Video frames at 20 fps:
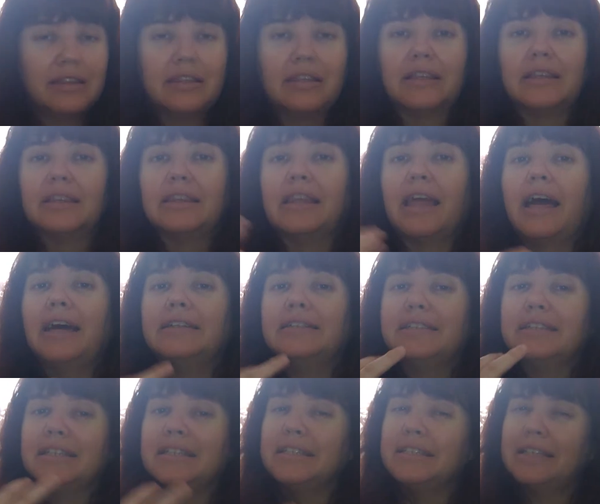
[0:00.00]
the
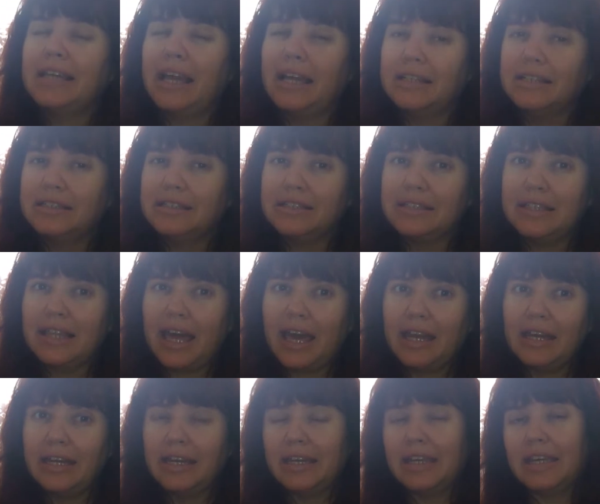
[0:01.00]
less intense
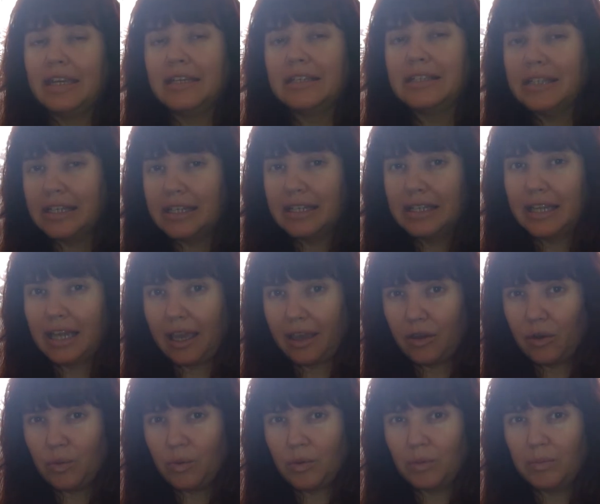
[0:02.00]
that need to
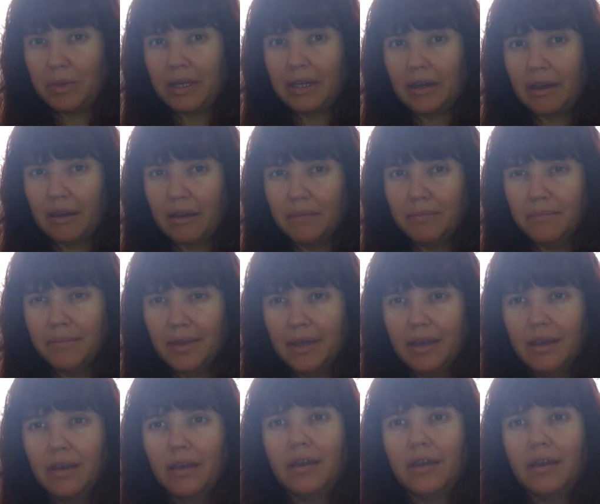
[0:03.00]
inhale will become,